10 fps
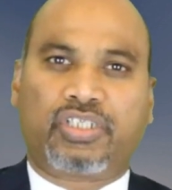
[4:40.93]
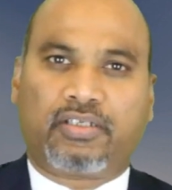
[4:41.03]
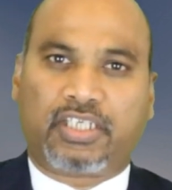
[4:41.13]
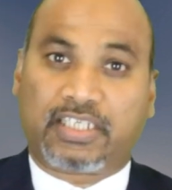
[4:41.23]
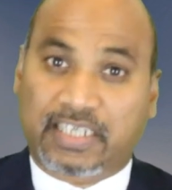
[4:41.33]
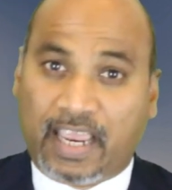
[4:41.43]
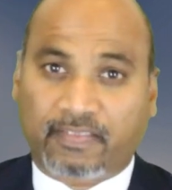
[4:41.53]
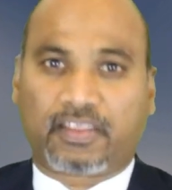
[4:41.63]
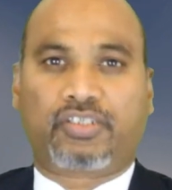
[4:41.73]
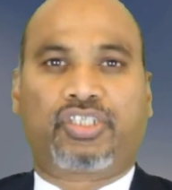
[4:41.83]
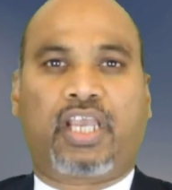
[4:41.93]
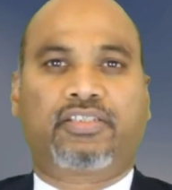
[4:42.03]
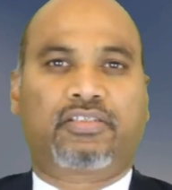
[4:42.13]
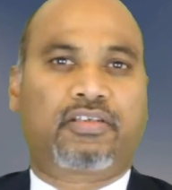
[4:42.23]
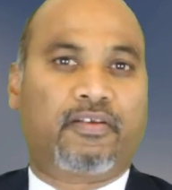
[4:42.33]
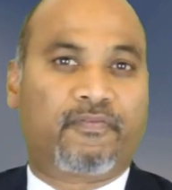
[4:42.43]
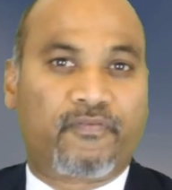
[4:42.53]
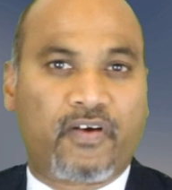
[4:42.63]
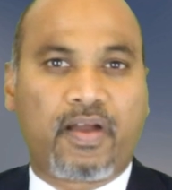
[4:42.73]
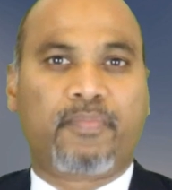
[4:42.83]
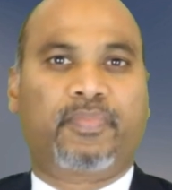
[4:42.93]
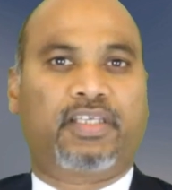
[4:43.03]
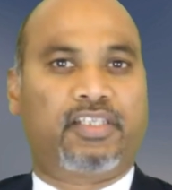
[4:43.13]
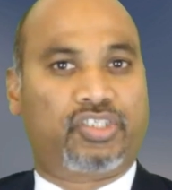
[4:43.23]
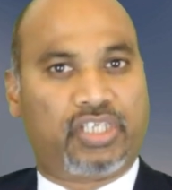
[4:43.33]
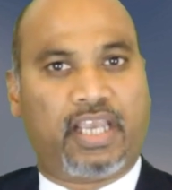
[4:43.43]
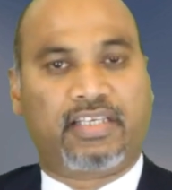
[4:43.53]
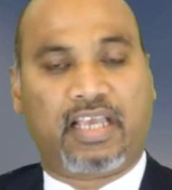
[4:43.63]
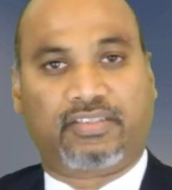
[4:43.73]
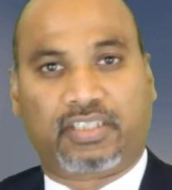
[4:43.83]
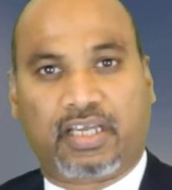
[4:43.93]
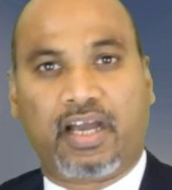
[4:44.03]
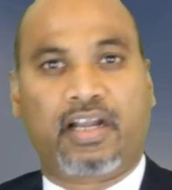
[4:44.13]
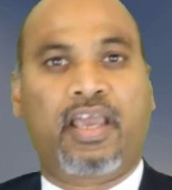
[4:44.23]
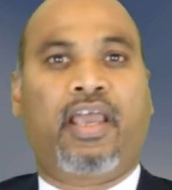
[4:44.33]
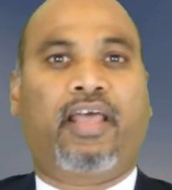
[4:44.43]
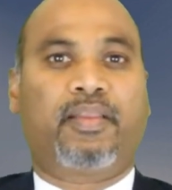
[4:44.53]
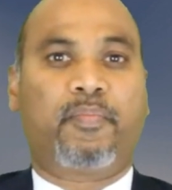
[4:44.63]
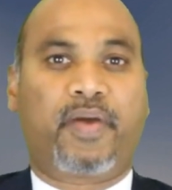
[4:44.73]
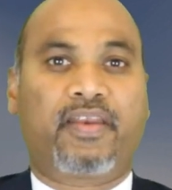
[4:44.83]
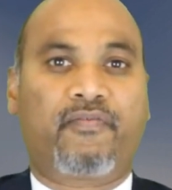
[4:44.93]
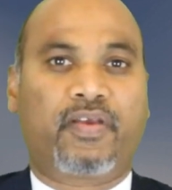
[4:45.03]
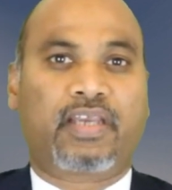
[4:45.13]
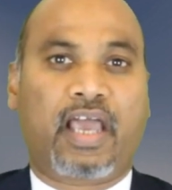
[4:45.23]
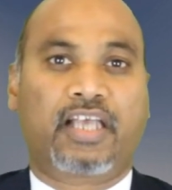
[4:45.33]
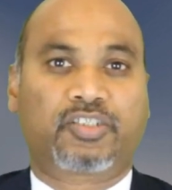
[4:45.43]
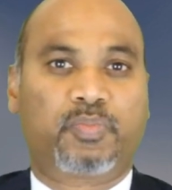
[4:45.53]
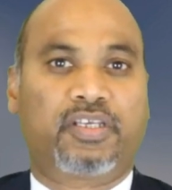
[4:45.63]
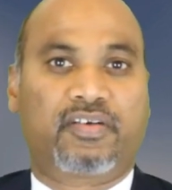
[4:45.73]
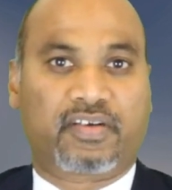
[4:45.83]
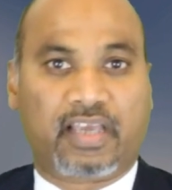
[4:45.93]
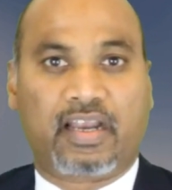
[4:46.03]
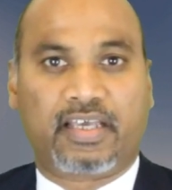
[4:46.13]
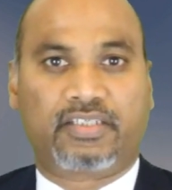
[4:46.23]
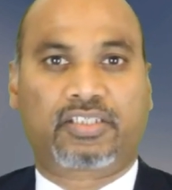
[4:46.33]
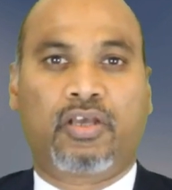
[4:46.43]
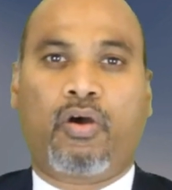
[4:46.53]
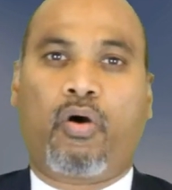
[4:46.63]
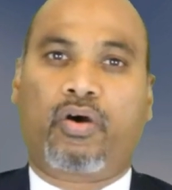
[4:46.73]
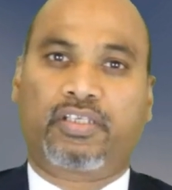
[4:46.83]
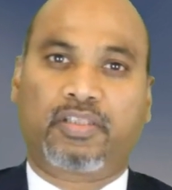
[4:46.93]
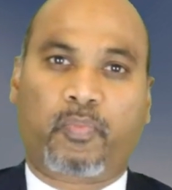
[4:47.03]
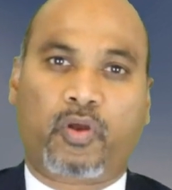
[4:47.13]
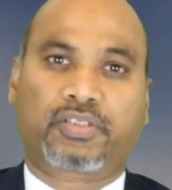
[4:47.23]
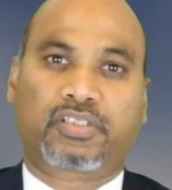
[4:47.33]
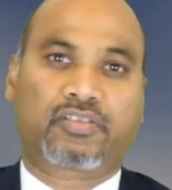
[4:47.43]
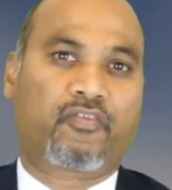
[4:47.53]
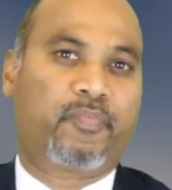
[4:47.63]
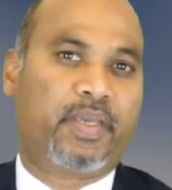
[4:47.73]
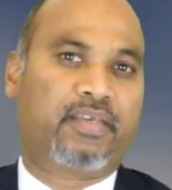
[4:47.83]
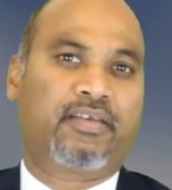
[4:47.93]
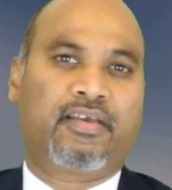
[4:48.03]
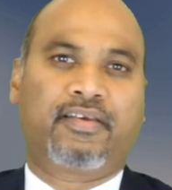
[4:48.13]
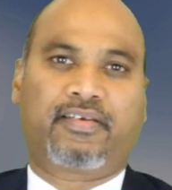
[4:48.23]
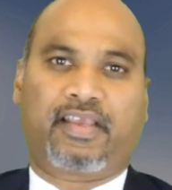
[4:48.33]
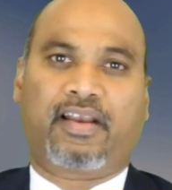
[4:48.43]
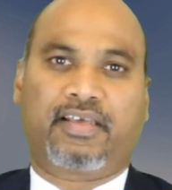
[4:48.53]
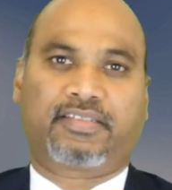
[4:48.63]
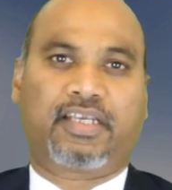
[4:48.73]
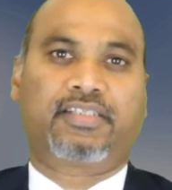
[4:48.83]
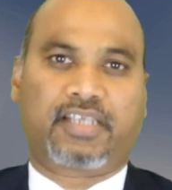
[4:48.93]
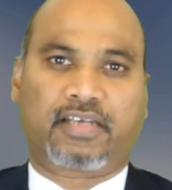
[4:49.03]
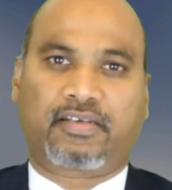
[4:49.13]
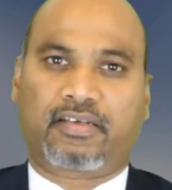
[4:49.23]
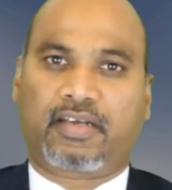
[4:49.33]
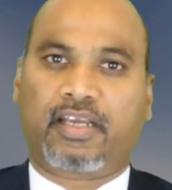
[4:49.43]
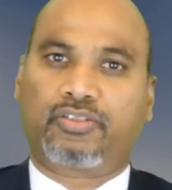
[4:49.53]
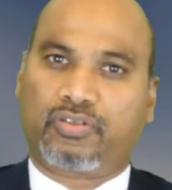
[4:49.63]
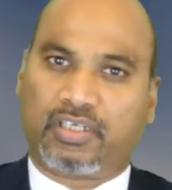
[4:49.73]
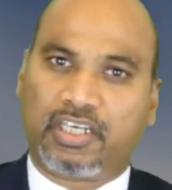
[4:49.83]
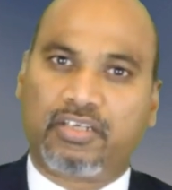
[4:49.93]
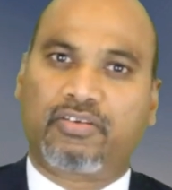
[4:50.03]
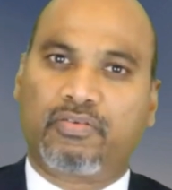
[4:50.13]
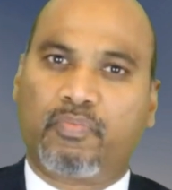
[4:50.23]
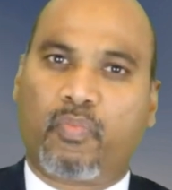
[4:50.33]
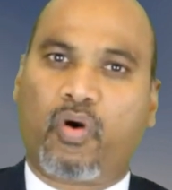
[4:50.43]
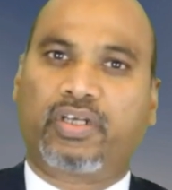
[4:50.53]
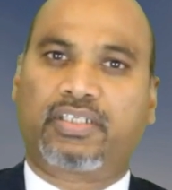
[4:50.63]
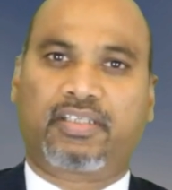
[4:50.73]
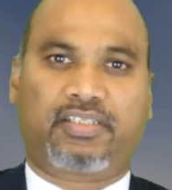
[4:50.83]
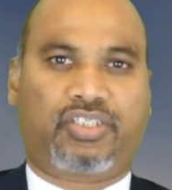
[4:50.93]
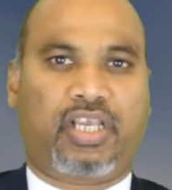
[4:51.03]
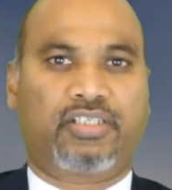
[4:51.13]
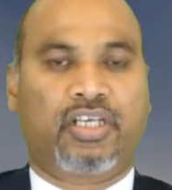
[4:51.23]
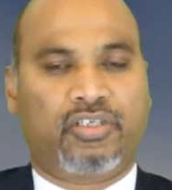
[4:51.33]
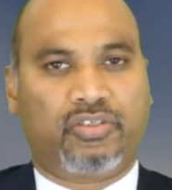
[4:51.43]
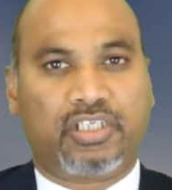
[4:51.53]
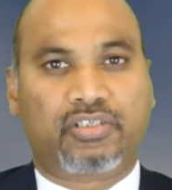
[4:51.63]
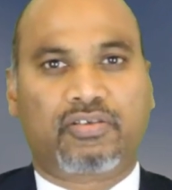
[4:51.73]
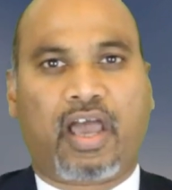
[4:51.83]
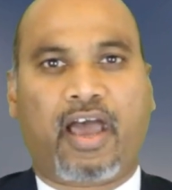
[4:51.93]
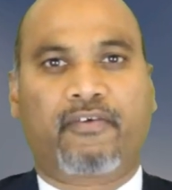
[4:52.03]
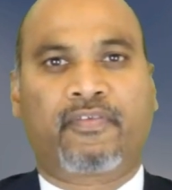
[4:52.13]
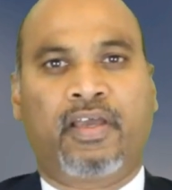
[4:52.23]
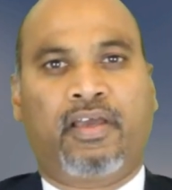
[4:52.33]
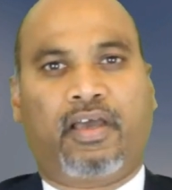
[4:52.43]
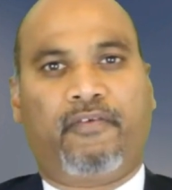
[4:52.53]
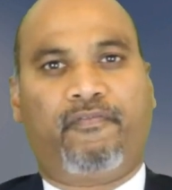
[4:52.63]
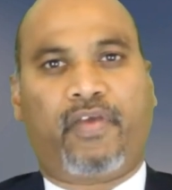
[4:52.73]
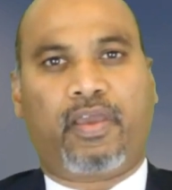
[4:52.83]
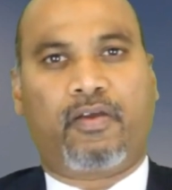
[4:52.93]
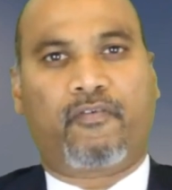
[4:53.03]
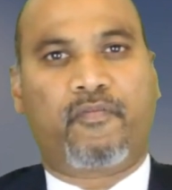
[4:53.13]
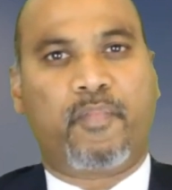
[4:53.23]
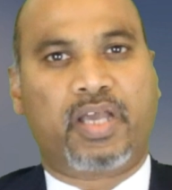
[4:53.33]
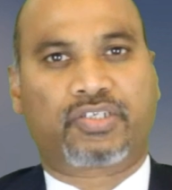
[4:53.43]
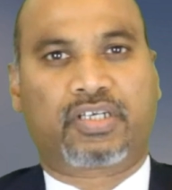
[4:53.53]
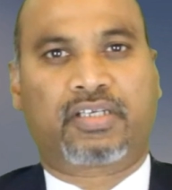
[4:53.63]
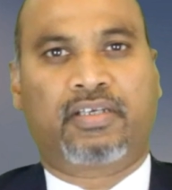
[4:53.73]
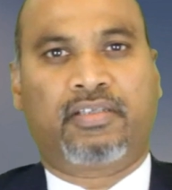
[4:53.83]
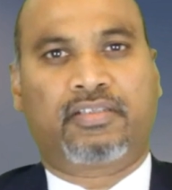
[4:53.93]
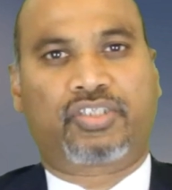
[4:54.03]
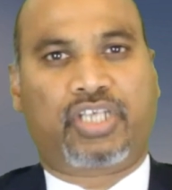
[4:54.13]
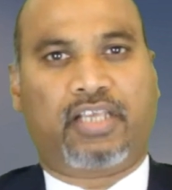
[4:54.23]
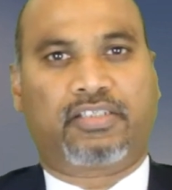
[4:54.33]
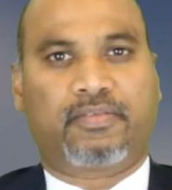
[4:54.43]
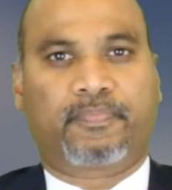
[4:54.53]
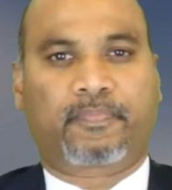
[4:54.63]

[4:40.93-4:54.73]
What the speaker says: detect the change and confirm that the change has occurred and the benefit has been realized or in the process of being realized, etc. Right? So you need to monitor the change. You need to have a way of measuring the change.